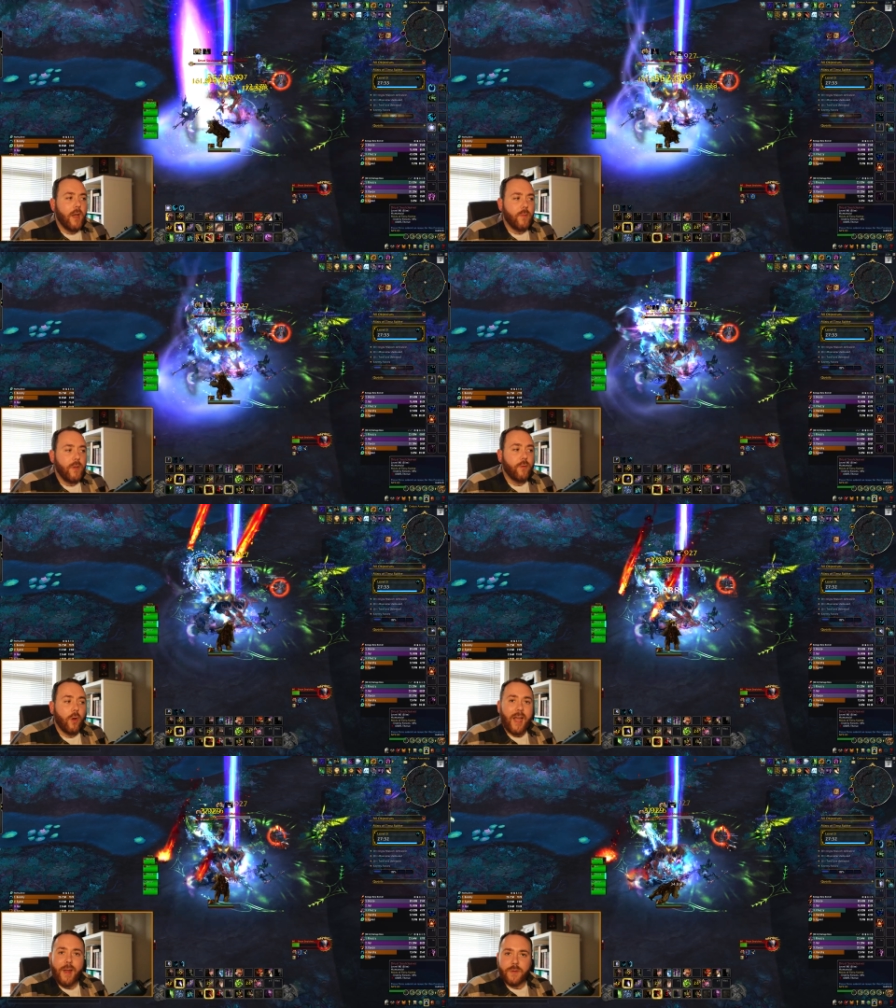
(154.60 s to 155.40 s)
you've got
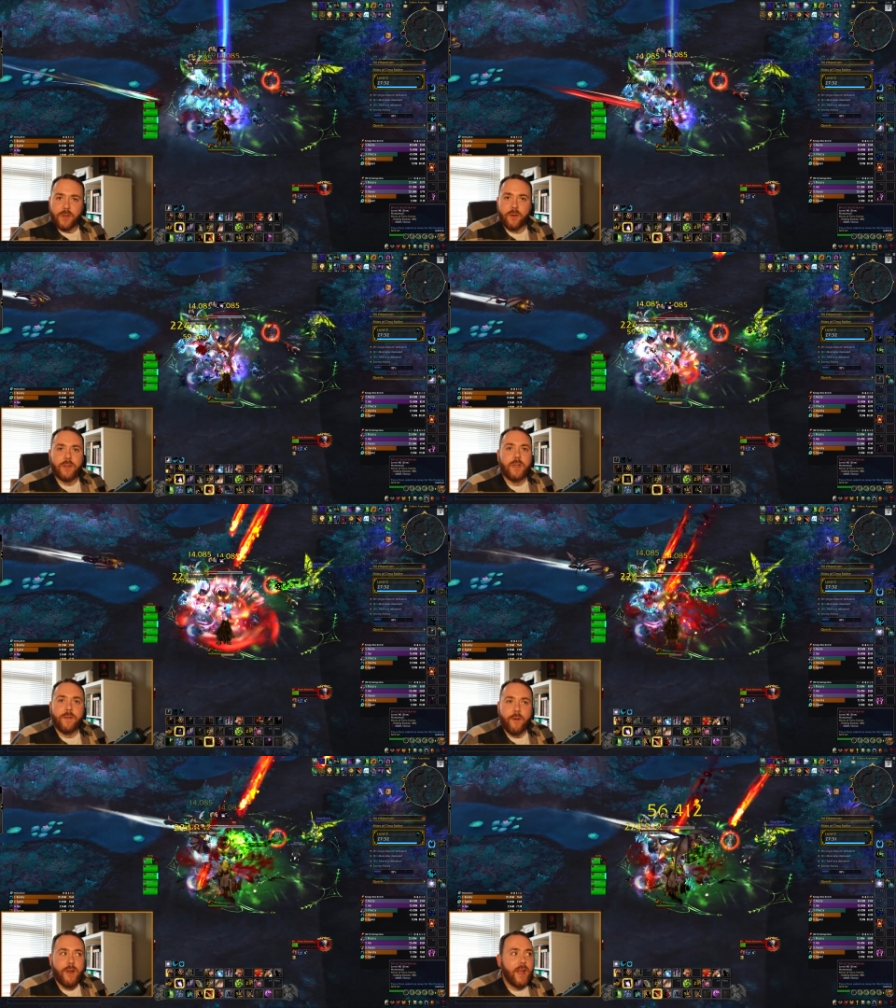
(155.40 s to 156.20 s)
capstones at the
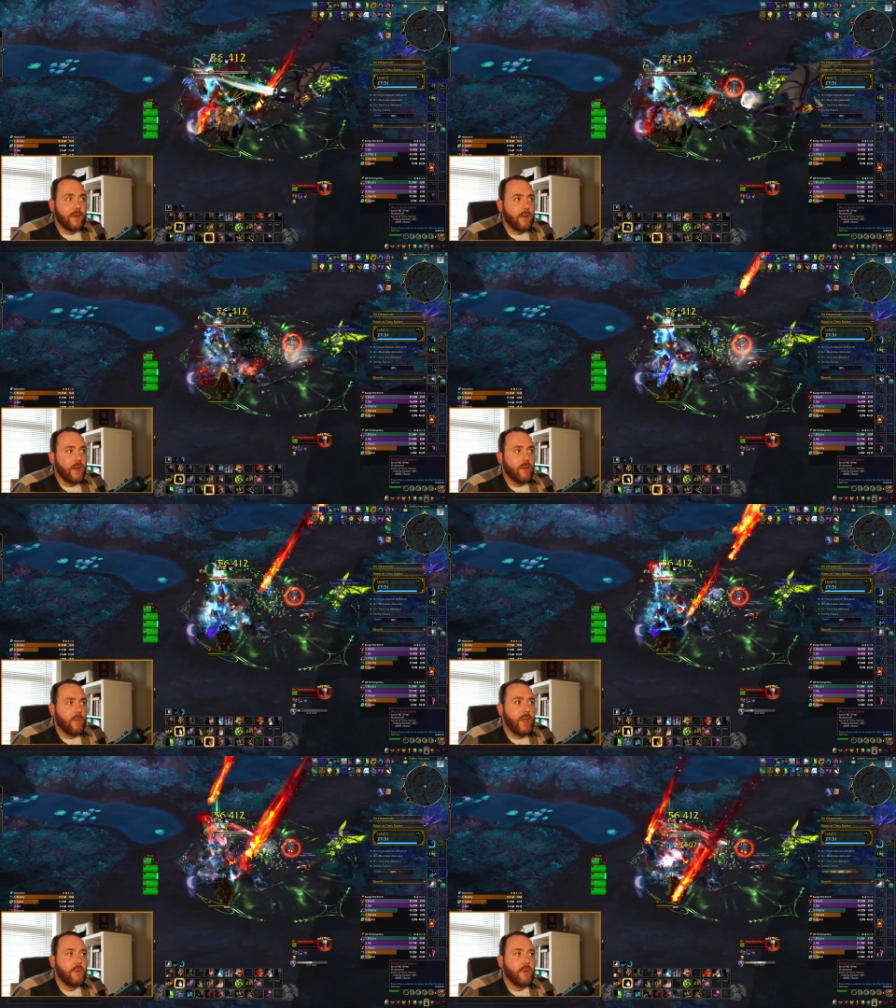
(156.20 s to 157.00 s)
very end, and
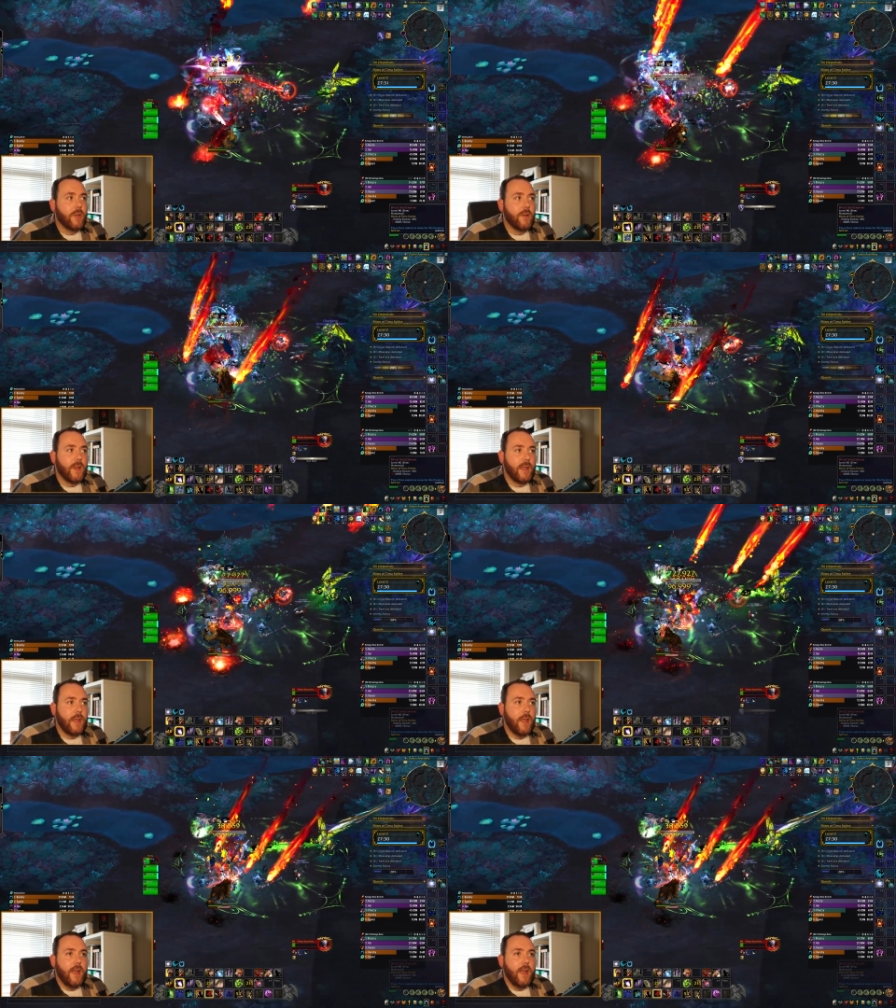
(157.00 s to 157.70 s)
when you look at the